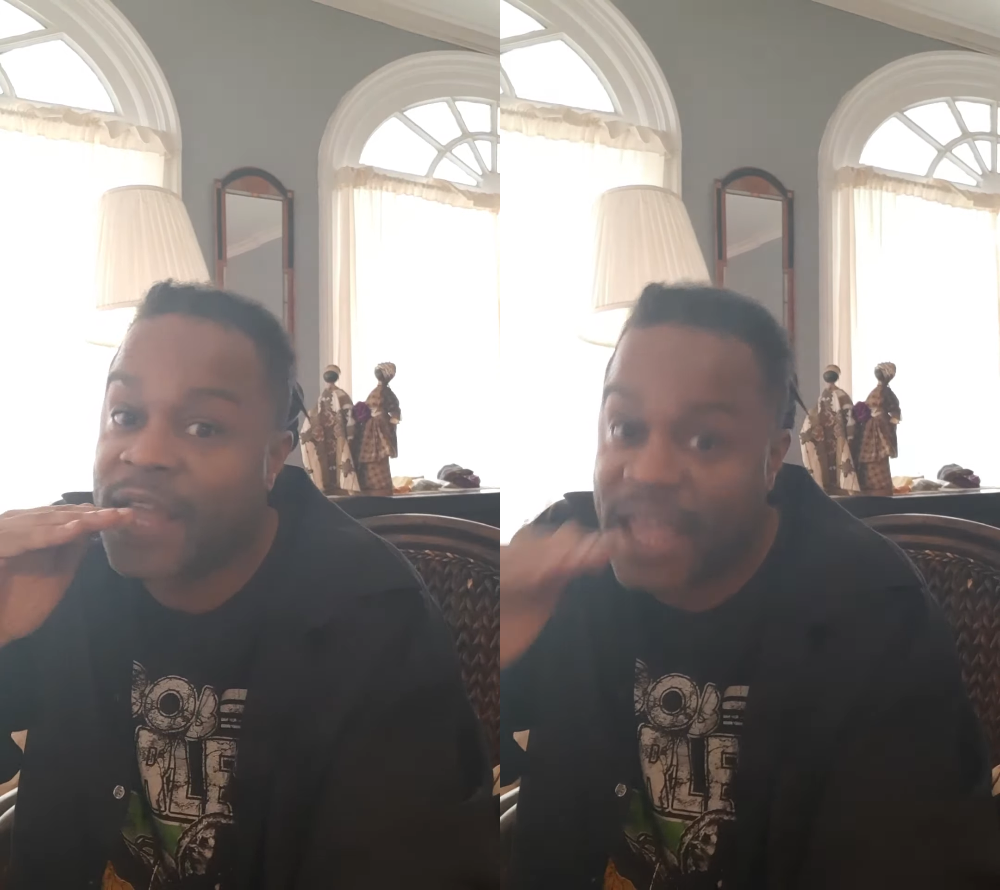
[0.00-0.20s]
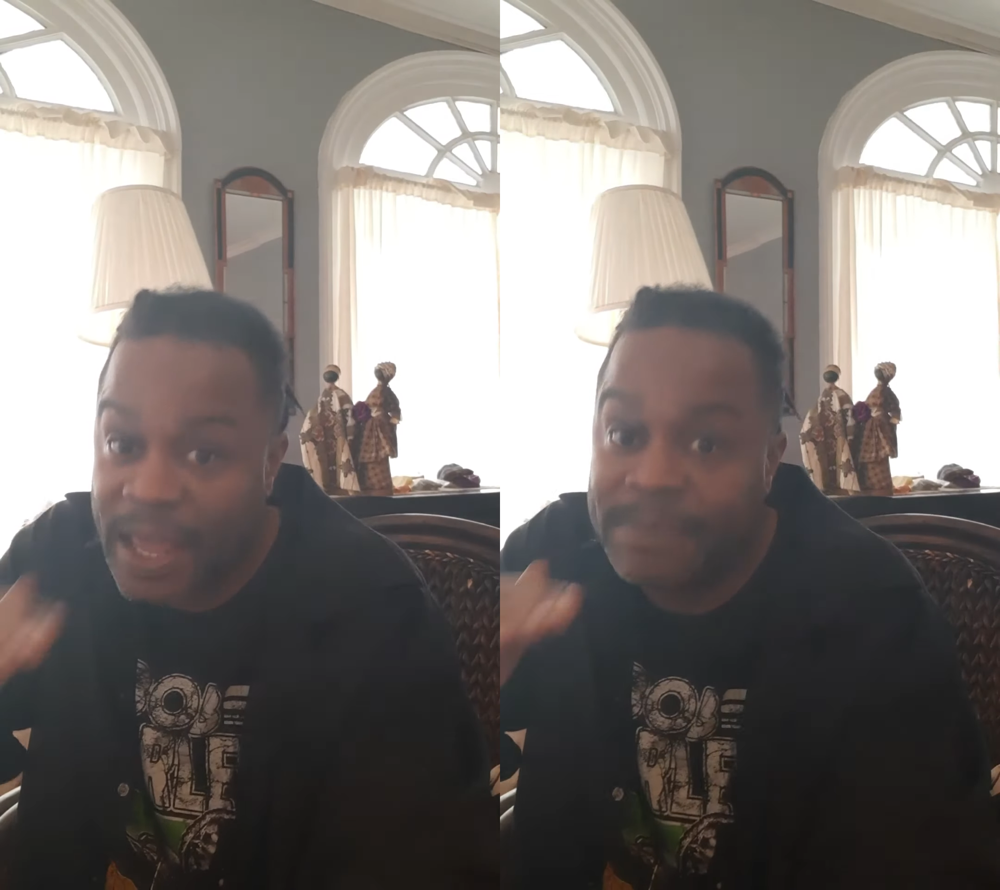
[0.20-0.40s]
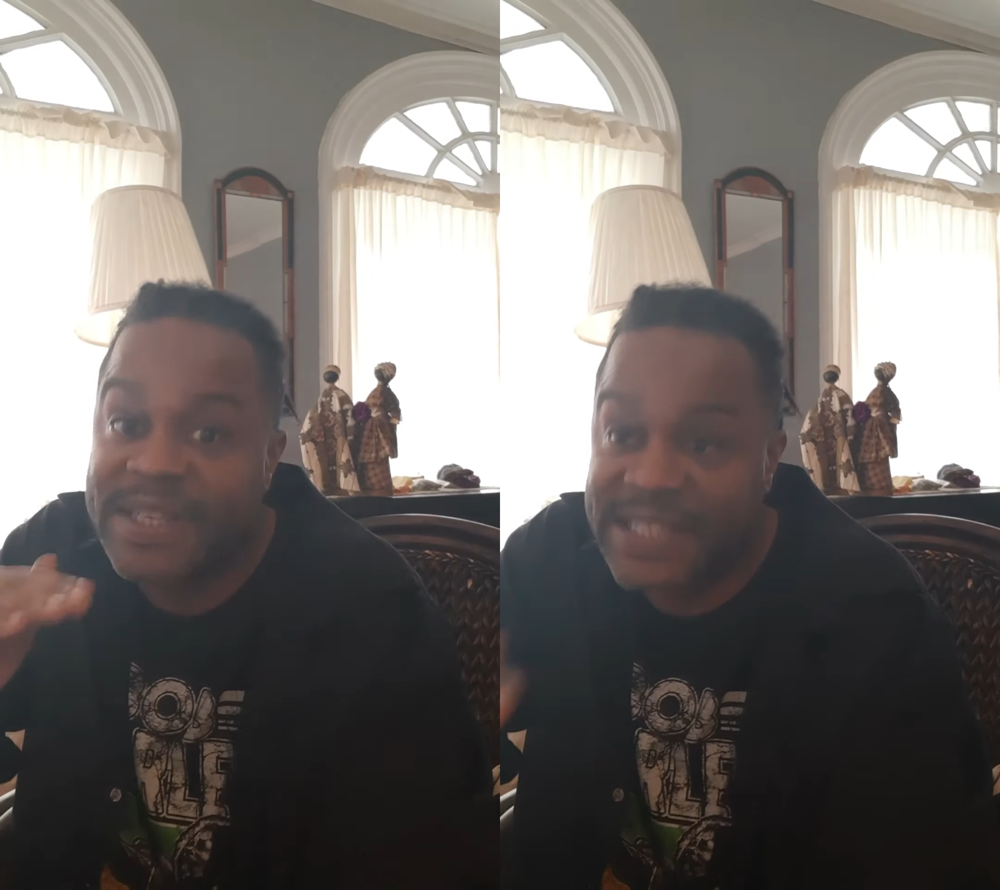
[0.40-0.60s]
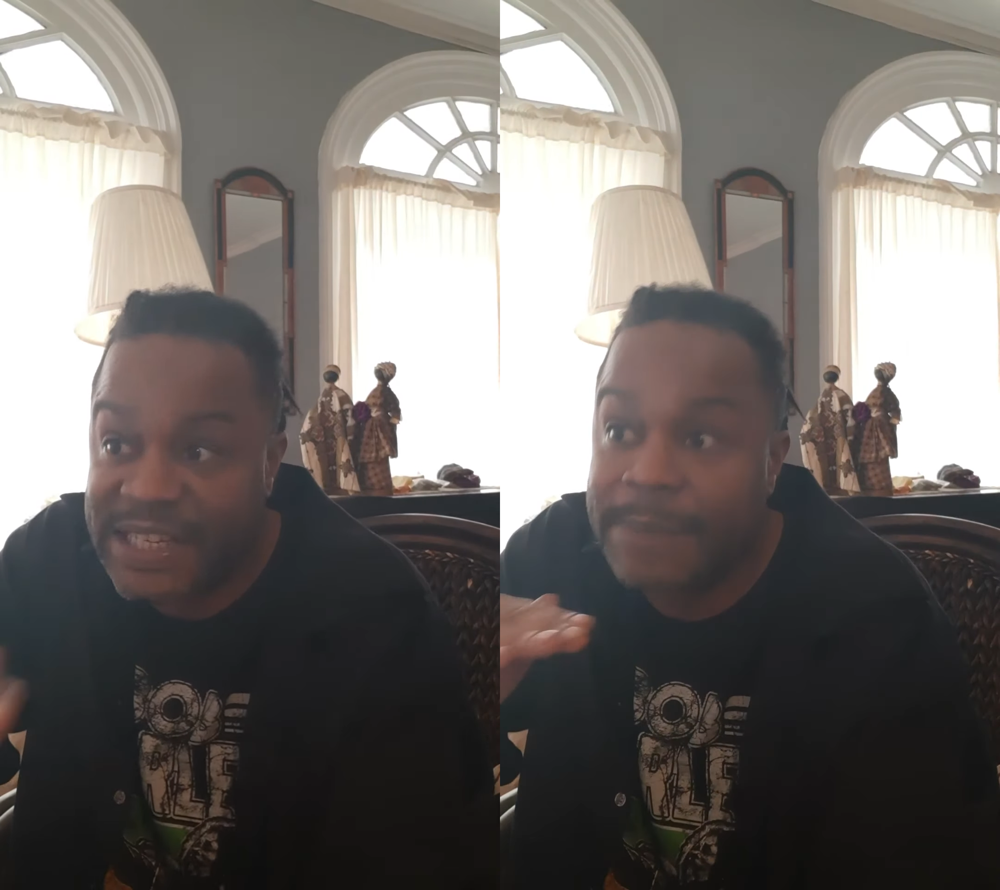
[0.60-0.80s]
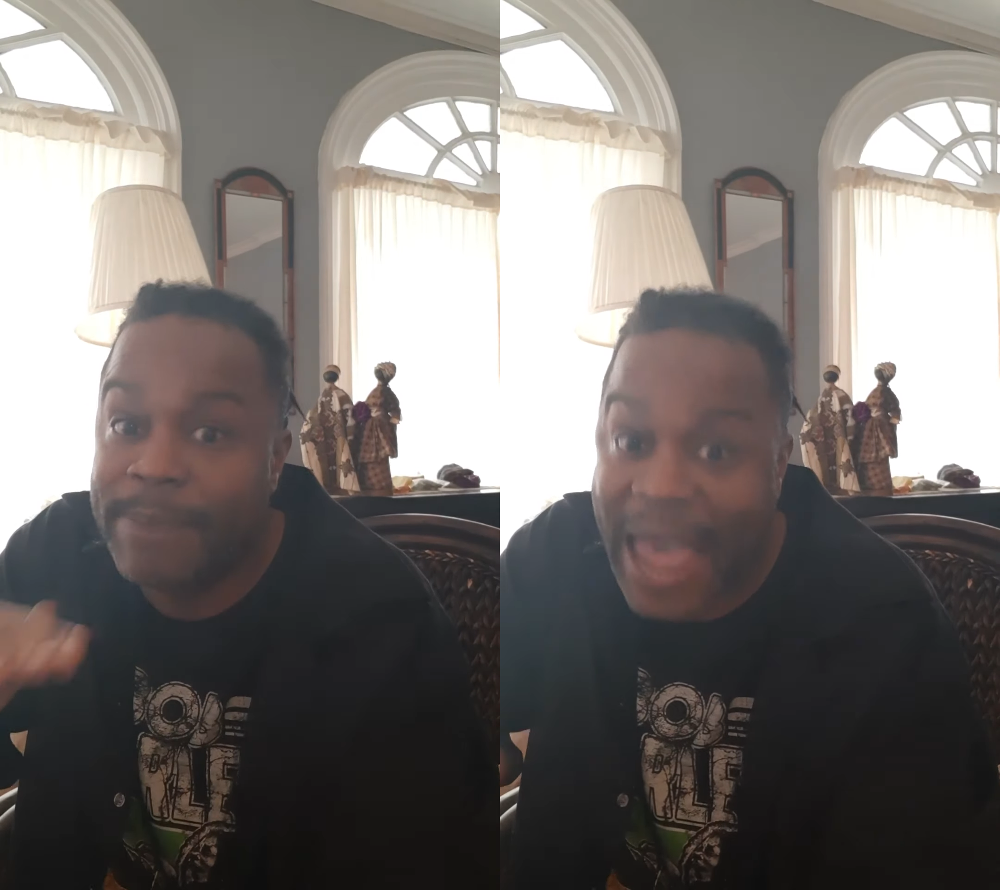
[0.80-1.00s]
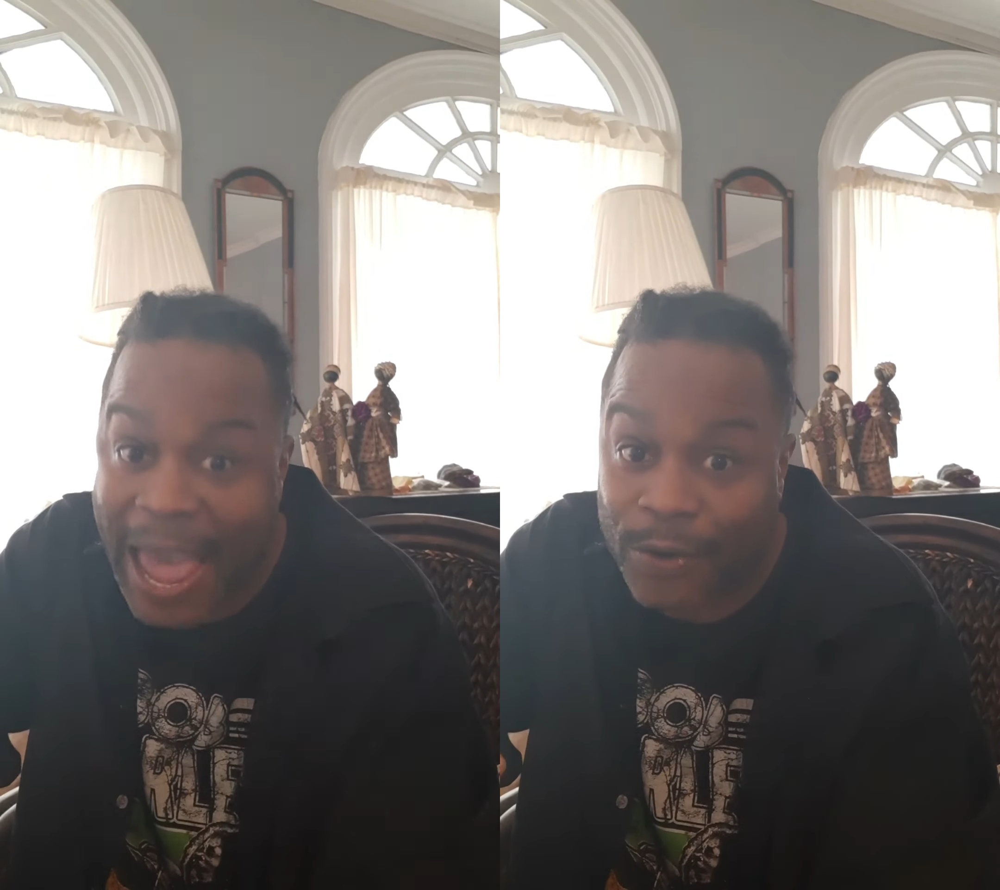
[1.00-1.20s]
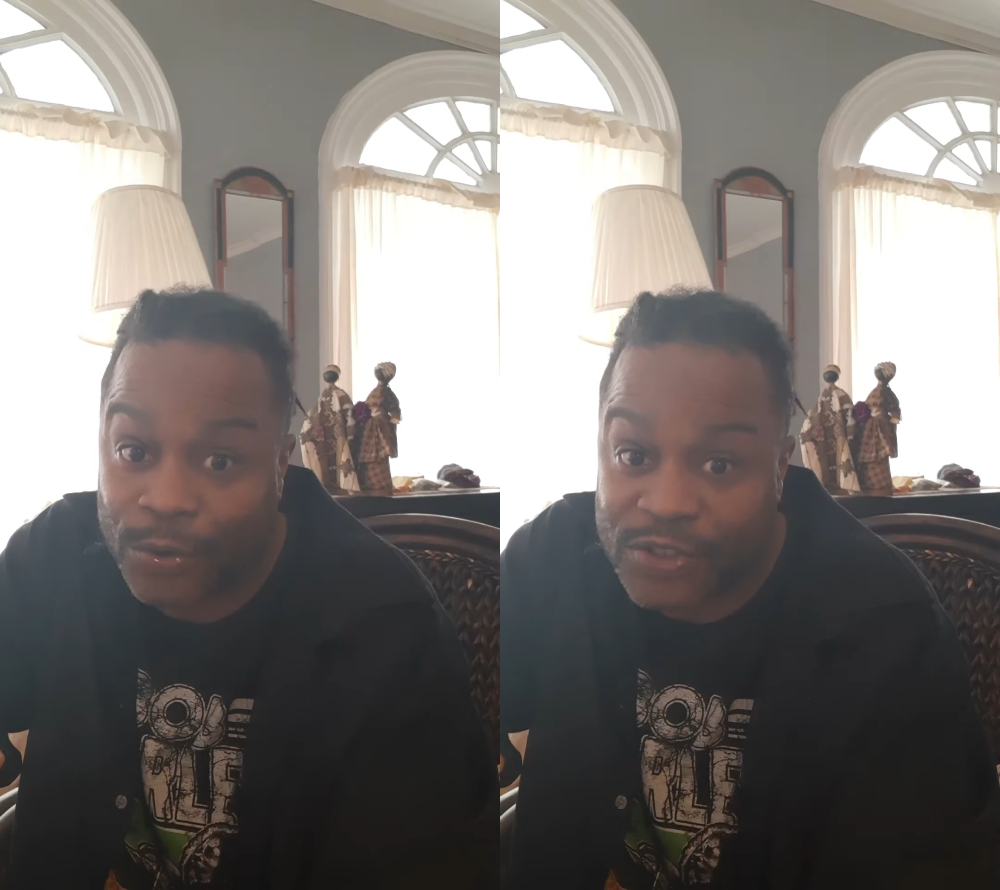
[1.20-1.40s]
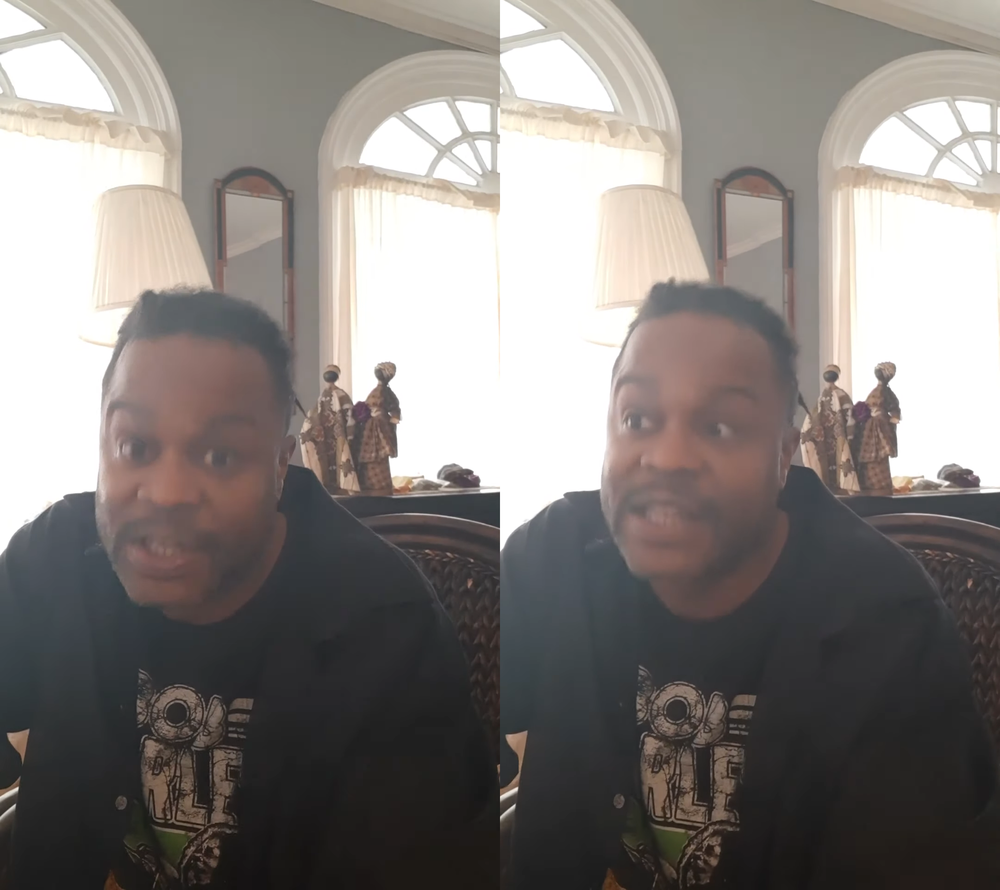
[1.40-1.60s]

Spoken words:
MC battles.